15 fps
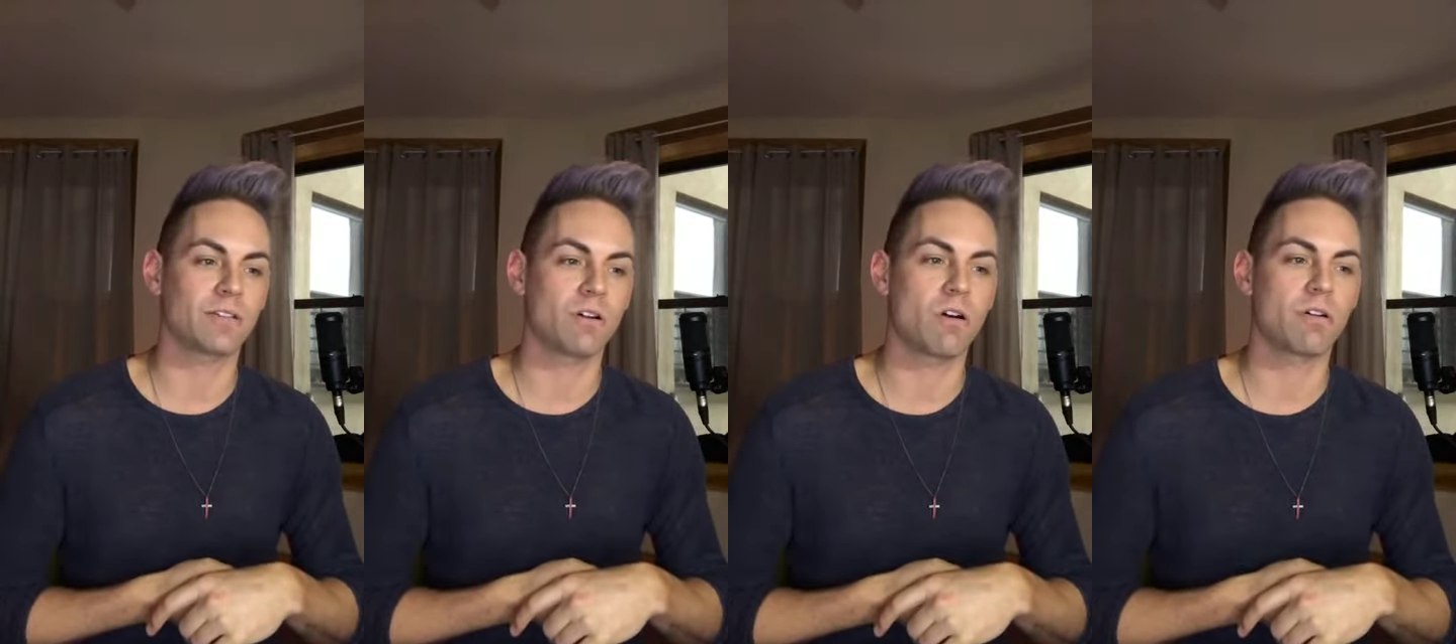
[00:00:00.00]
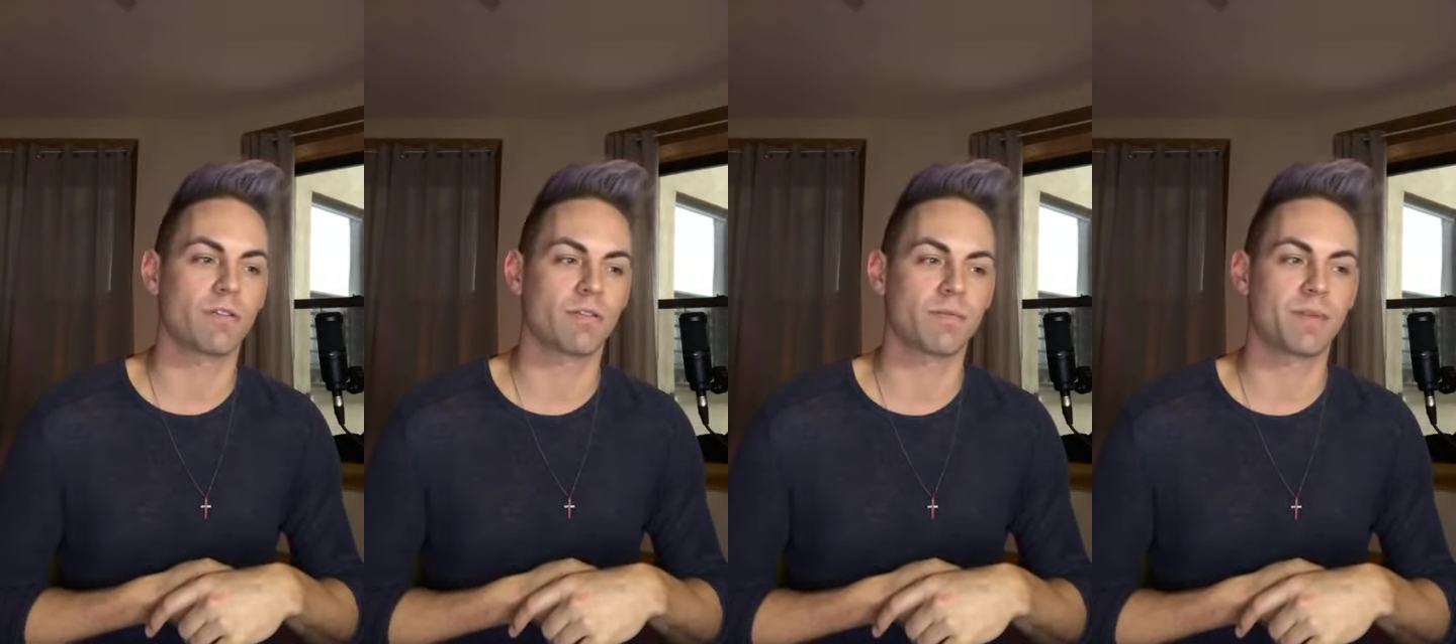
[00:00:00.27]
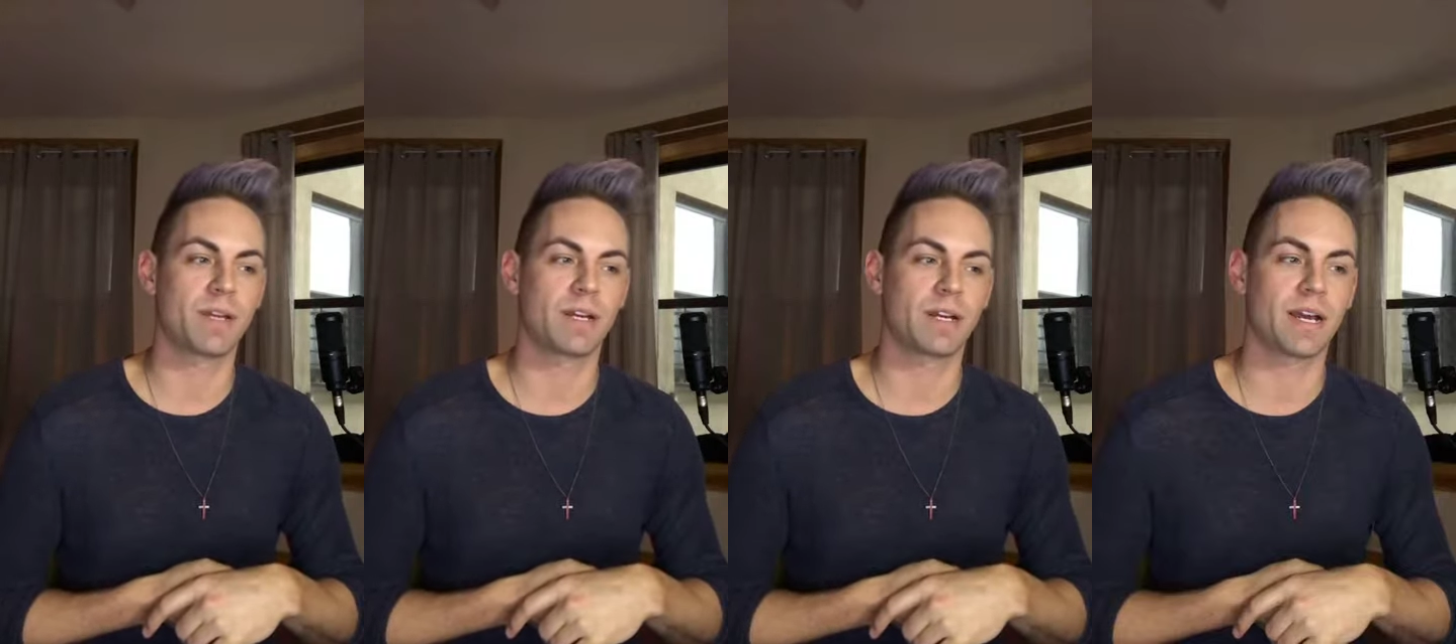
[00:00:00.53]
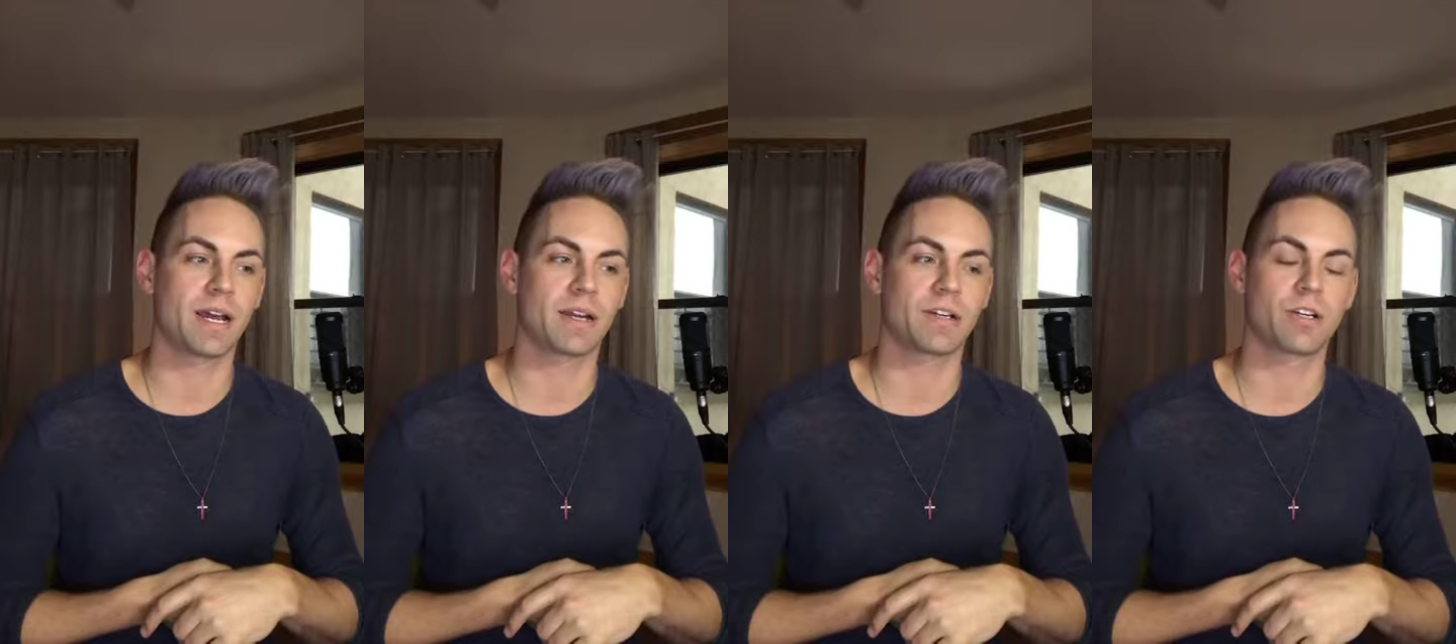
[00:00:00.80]
long for me to
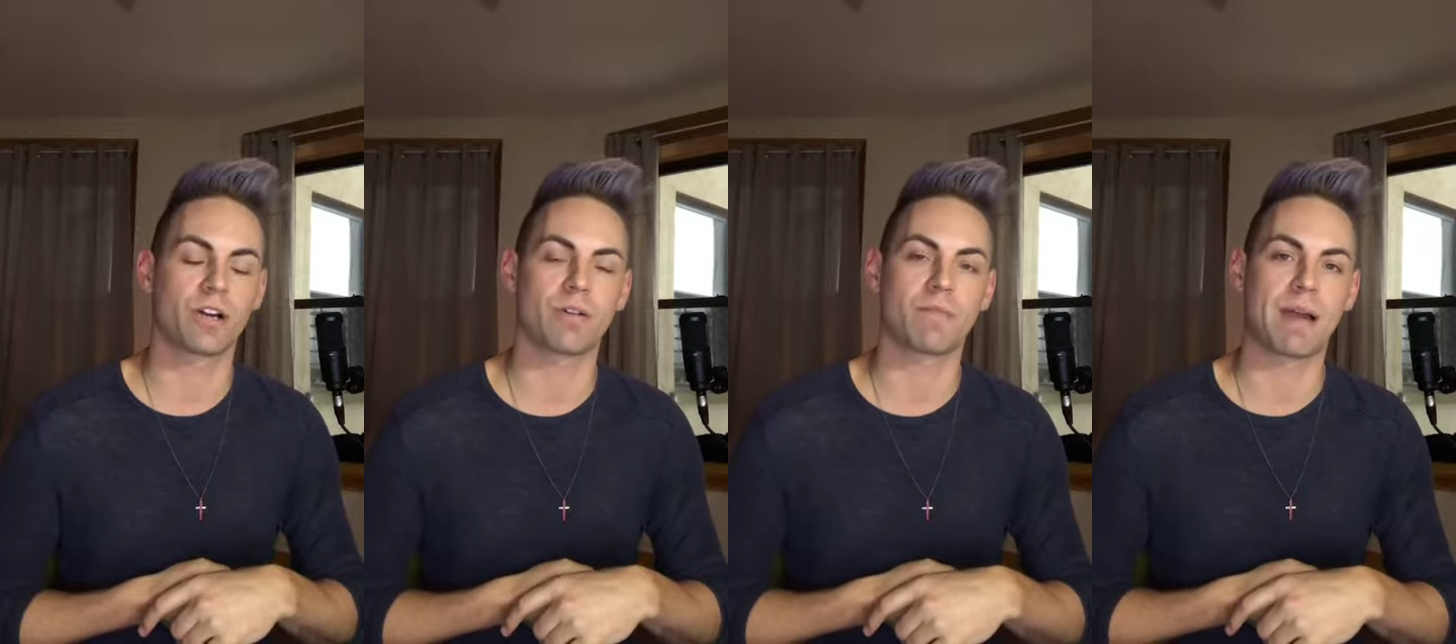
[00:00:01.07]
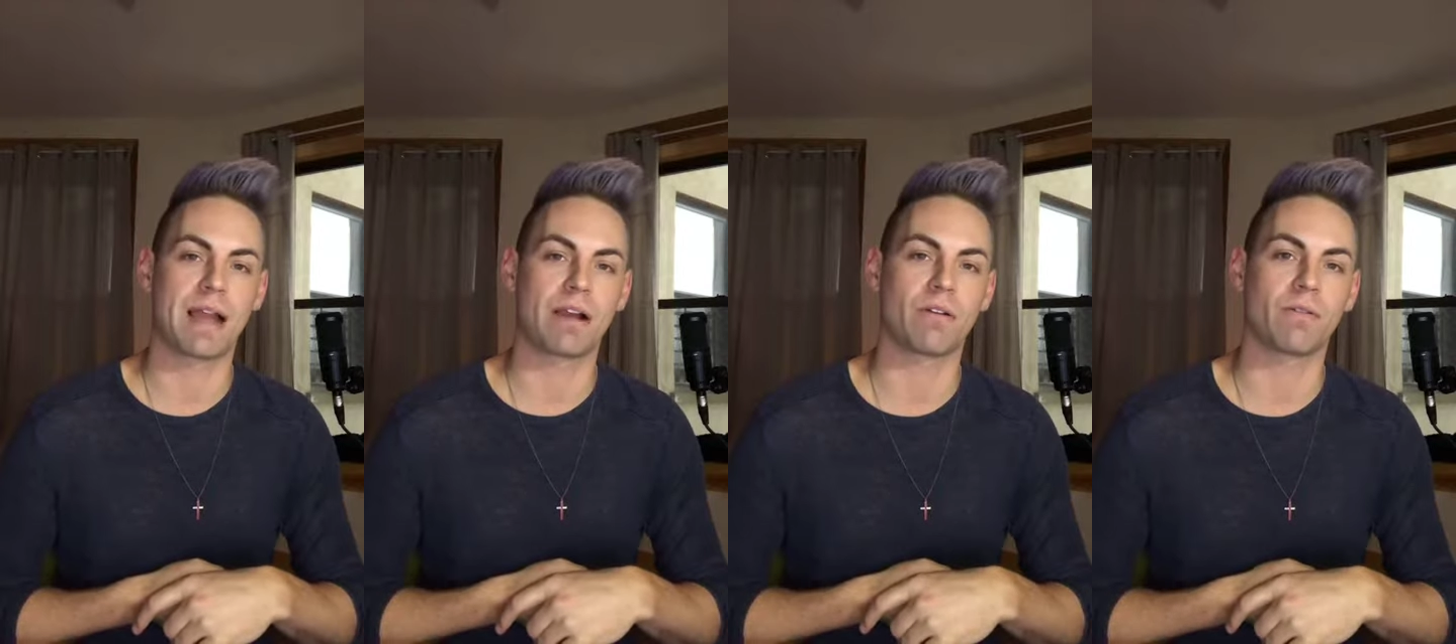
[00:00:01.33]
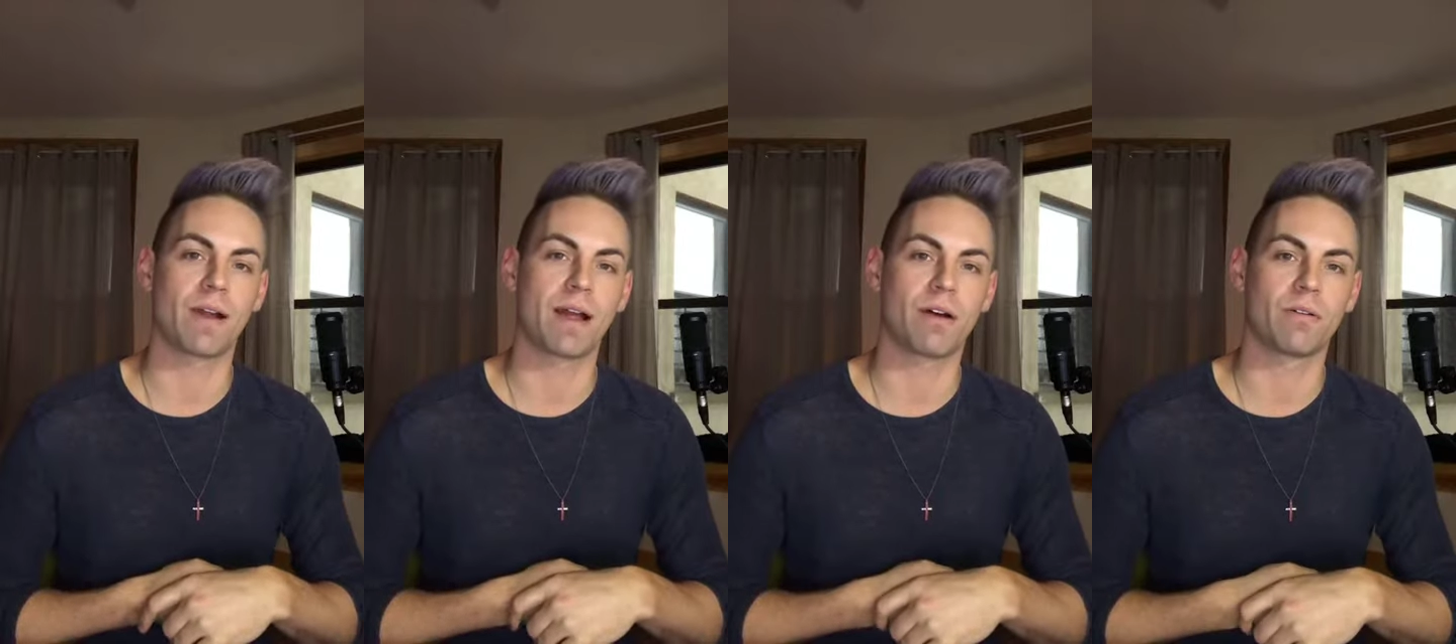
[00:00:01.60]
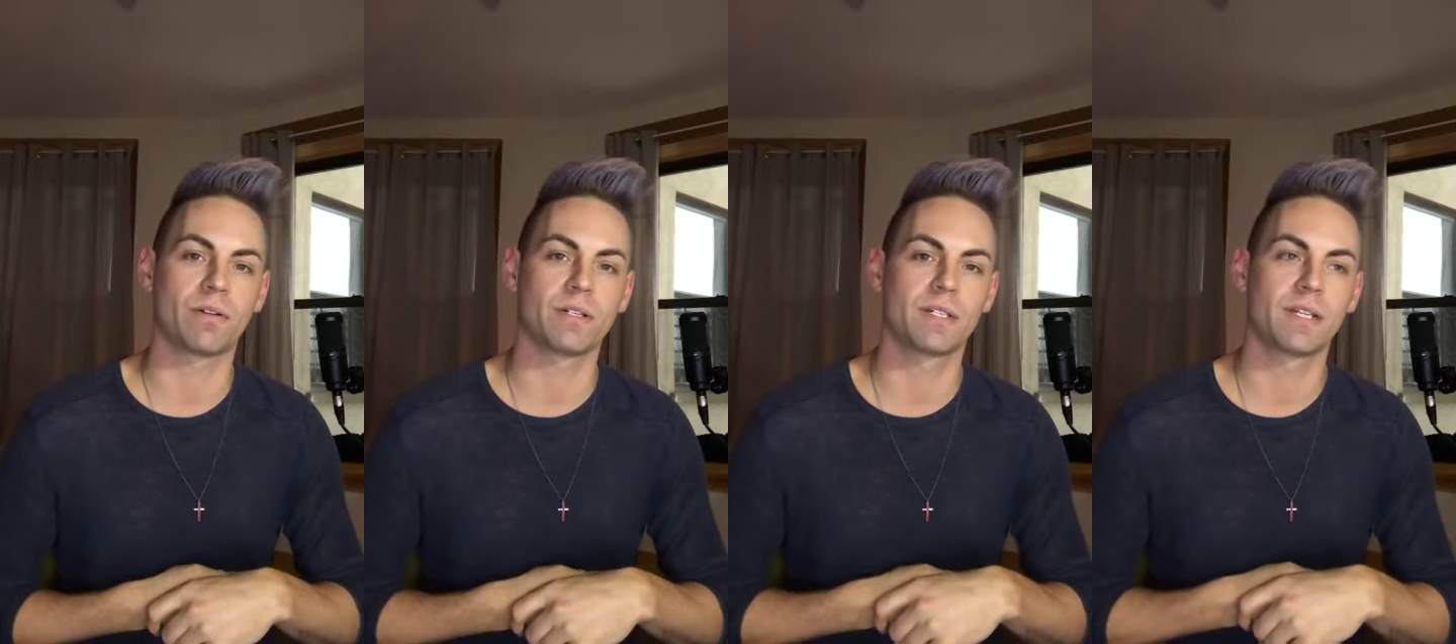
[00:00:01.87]
kind of turn back
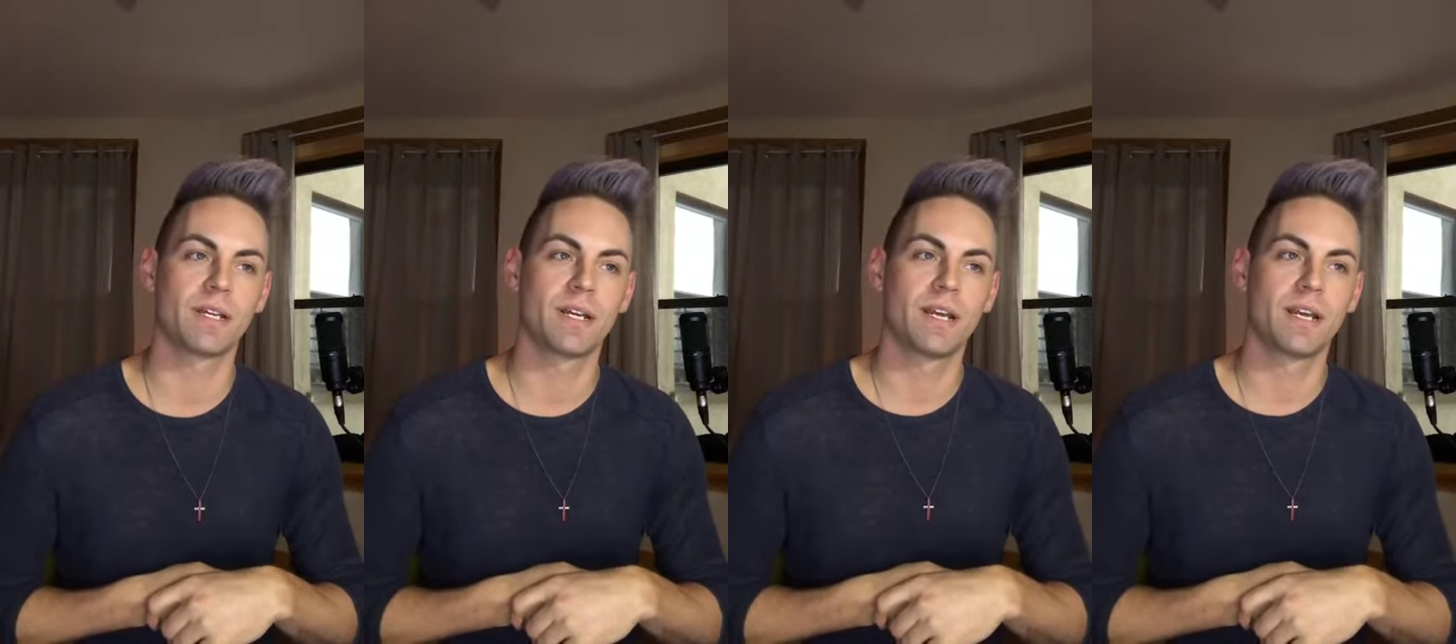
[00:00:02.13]
around.